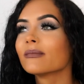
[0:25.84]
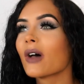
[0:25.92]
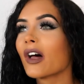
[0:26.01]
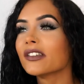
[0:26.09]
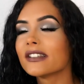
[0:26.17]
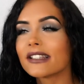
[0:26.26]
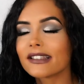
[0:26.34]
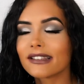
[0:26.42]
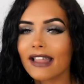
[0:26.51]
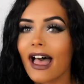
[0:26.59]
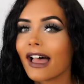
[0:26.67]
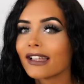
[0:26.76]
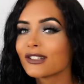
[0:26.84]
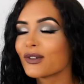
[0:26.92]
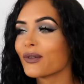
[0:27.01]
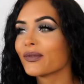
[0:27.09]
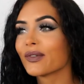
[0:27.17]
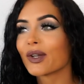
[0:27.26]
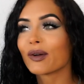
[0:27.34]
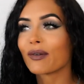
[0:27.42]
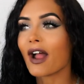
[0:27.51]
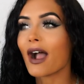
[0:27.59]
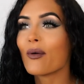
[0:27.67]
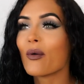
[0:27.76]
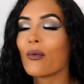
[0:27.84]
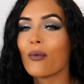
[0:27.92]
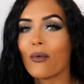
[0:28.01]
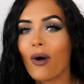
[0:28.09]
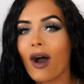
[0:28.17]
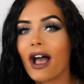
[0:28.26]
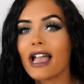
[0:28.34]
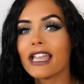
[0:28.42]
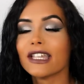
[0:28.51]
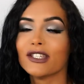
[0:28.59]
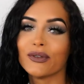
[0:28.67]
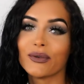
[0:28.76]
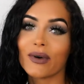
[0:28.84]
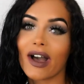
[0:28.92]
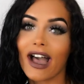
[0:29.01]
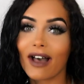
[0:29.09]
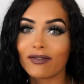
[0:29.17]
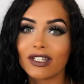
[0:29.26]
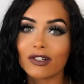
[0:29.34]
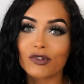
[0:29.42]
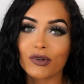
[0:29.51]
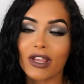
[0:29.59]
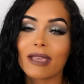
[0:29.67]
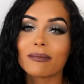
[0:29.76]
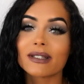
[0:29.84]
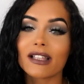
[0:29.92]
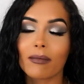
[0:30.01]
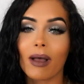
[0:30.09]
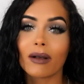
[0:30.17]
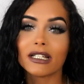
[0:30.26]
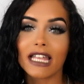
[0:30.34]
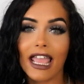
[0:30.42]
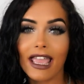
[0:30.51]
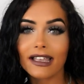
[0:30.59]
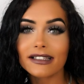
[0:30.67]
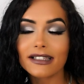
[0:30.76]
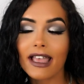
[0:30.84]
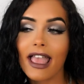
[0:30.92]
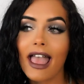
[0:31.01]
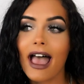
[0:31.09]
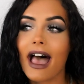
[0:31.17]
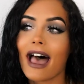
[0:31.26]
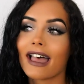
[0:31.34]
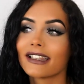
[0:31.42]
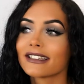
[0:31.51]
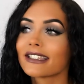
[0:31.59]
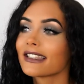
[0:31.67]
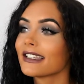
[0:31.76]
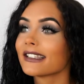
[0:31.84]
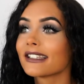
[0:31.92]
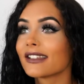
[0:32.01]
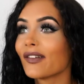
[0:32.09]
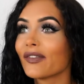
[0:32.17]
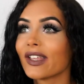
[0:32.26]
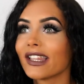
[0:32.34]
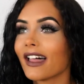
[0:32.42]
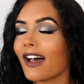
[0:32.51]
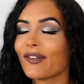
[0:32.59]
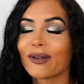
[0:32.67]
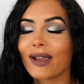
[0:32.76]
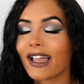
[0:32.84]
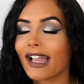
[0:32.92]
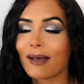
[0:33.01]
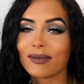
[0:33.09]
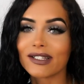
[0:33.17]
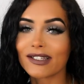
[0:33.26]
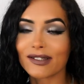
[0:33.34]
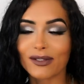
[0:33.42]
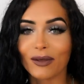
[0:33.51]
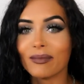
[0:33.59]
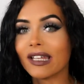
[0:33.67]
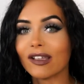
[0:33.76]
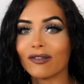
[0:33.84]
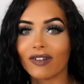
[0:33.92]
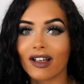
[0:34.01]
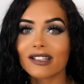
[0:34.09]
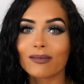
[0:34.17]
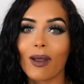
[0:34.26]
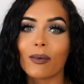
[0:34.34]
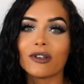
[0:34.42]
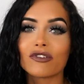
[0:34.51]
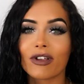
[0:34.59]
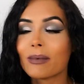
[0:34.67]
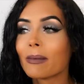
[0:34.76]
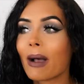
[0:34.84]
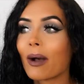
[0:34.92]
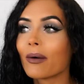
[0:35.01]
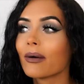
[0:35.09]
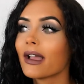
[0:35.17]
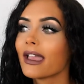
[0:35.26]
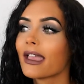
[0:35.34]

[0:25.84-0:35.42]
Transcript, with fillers: understand or figure out why you are having dreams about an ex. And this is something I feel like happens to so many of us where we dream about